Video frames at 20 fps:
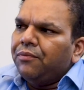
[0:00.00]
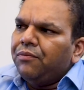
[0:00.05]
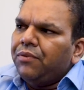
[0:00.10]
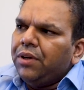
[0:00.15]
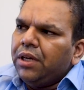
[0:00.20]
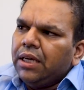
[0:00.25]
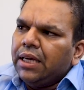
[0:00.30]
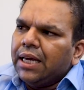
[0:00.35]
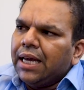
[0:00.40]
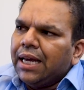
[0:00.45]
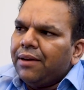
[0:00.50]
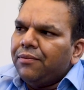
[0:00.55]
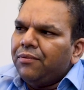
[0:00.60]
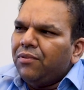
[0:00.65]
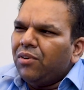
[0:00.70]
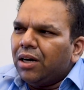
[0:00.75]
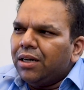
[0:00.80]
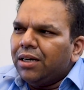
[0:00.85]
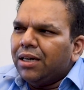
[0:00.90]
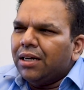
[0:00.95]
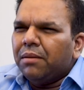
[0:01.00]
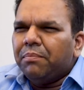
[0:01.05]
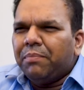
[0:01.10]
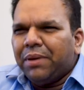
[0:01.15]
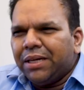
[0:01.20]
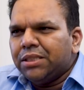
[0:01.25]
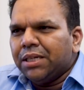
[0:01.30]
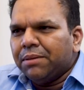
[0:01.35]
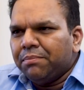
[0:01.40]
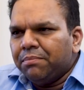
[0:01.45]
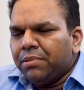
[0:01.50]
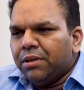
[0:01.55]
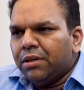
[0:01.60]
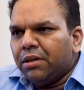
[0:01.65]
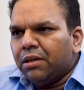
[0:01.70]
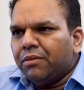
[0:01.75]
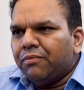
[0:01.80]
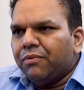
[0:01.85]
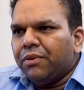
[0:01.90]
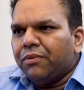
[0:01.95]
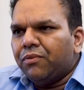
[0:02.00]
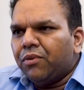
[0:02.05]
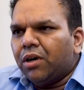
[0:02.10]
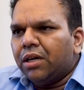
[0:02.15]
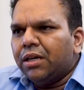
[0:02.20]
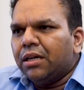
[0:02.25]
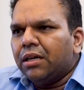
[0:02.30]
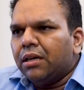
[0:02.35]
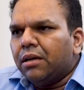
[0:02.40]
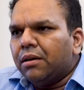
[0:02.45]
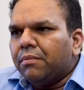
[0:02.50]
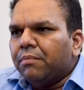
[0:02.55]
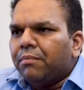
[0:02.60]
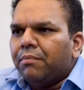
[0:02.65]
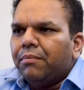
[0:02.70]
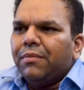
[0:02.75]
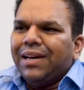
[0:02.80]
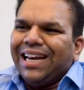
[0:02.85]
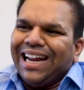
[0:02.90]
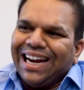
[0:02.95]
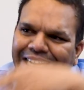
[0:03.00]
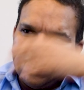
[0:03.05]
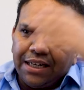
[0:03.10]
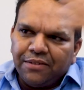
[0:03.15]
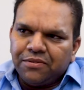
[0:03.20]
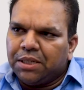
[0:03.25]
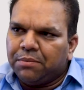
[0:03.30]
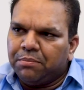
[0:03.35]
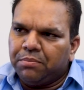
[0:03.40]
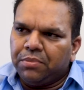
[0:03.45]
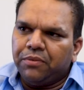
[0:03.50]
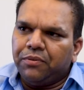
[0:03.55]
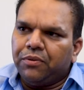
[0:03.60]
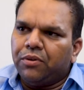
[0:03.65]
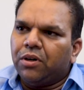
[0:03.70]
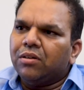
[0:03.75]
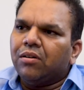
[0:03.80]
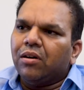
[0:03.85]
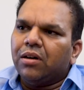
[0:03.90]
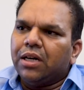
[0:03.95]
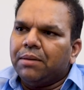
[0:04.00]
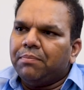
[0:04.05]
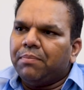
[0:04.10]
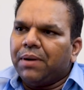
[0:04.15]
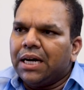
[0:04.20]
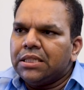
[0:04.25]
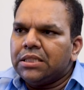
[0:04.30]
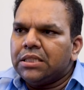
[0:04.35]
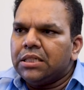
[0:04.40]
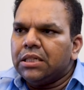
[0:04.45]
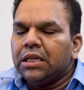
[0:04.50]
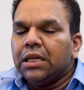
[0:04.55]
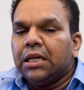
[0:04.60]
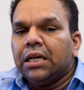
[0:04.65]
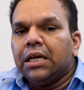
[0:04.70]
We have not done a big jump. We've not done a negative jump. We've not gone in past.